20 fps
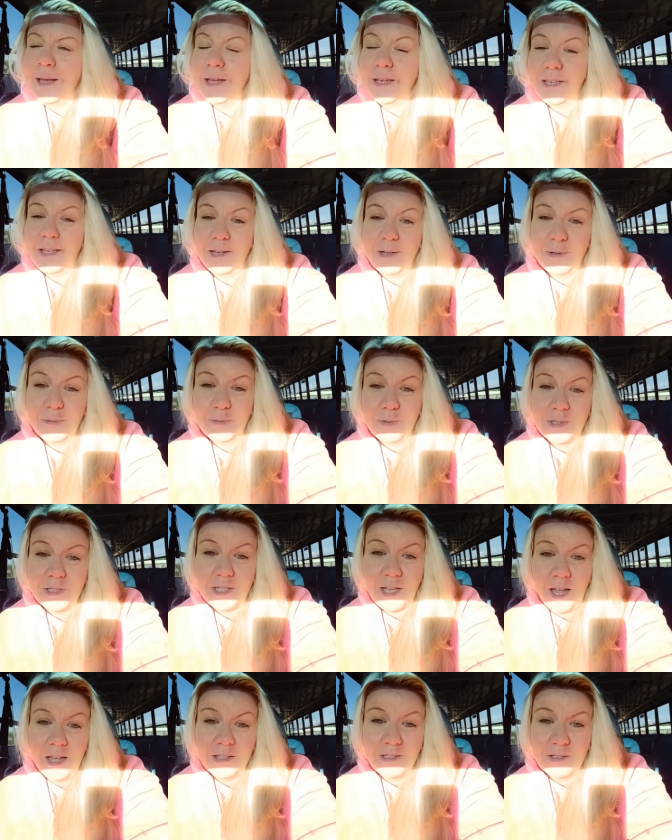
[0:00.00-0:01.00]
Here in
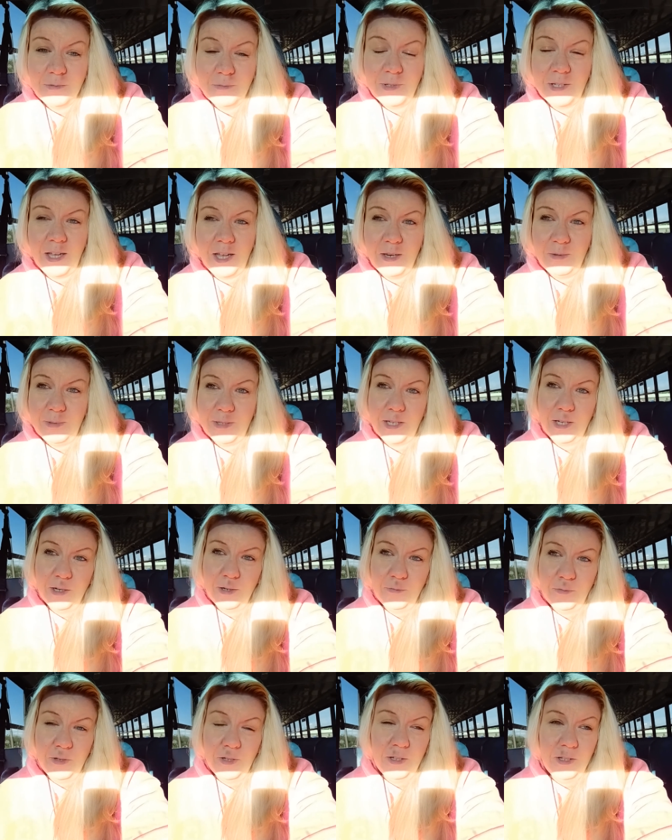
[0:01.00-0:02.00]
Wisconsin, we gotta be
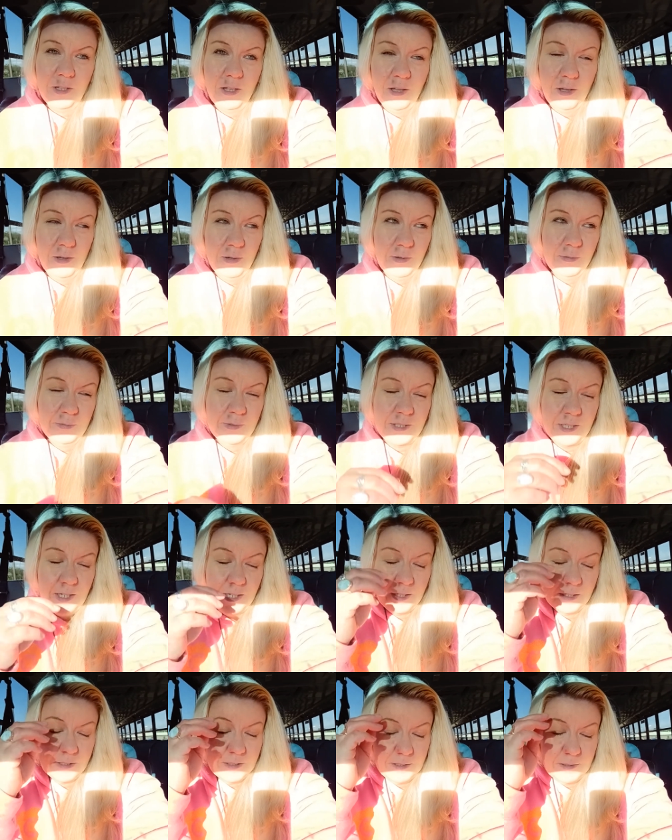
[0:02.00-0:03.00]
careful of
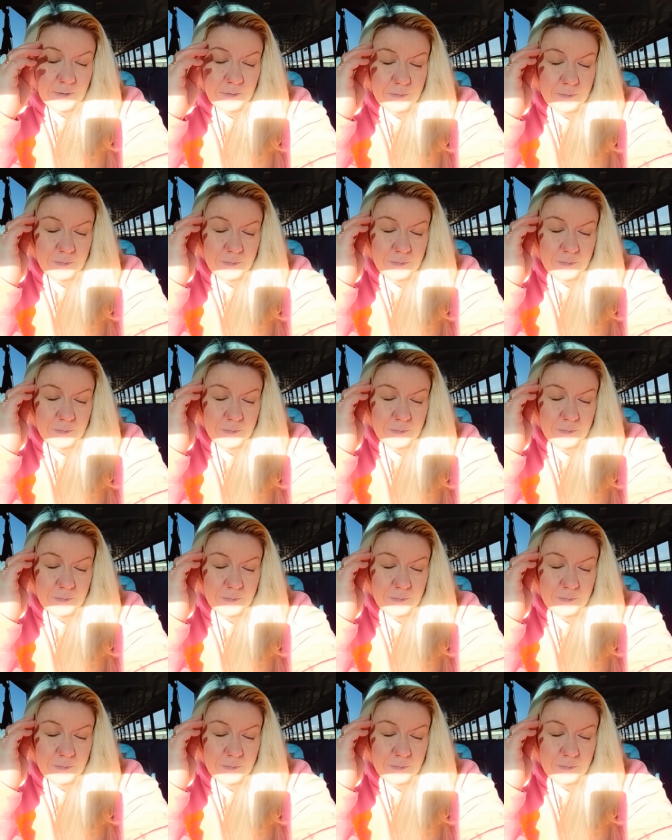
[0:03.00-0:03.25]
ticks.